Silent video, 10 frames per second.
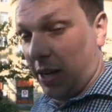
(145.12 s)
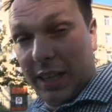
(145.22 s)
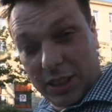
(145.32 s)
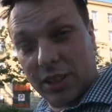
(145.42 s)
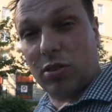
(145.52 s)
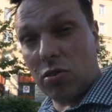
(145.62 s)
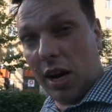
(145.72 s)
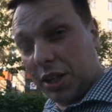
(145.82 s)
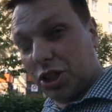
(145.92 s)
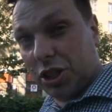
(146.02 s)
It's a
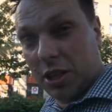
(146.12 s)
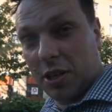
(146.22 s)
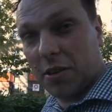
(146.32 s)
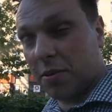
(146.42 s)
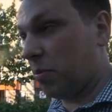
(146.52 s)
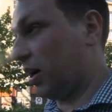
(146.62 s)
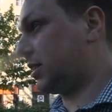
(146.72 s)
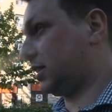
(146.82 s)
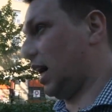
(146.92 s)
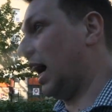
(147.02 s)
scratch,
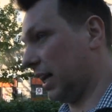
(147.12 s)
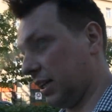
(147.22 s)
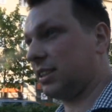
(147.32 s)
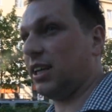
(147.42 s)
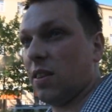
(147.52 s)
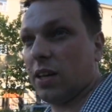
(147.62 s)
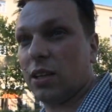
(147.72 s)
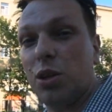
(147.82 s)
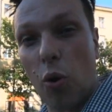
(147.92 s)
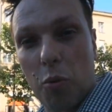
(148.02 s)
but I understand
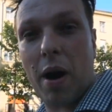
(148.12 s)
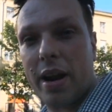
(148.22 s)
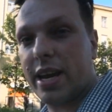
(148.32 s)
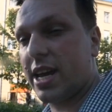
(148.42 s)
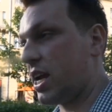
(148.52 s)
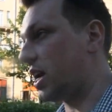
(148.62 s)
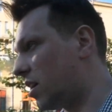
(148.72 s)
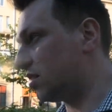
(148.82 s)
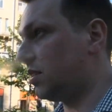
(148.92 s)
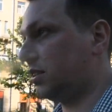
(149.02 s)
that nobody
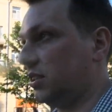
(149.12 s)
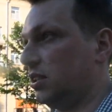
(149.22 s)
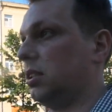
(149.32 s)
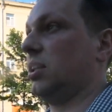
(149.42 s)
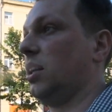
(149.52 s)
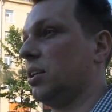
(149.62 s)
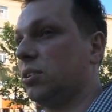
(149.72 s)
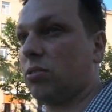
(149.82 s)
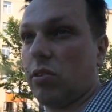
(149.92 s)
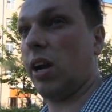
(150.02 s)
cares. This is a
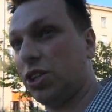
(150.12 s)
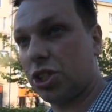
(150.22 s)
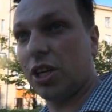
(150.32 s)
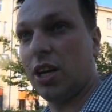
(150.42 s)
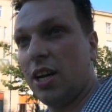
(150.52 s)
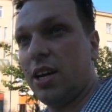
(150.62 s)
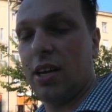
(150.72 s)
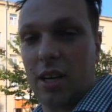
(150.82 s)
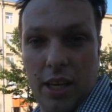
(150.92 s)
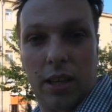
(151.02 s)
scratch.
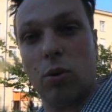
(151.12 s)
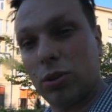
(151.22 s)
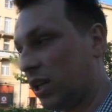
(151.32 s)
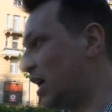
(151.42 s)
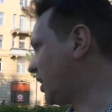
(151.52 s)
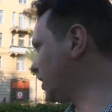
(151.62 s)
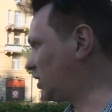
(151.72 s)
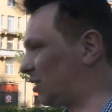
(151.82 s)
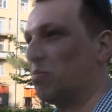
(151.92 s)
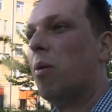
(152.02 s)
It looks like a
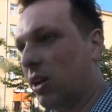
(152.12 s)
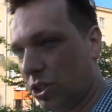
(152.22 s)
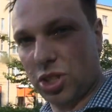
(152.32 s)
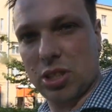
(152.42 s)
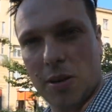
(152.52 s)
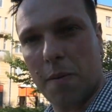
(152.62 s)
smudge.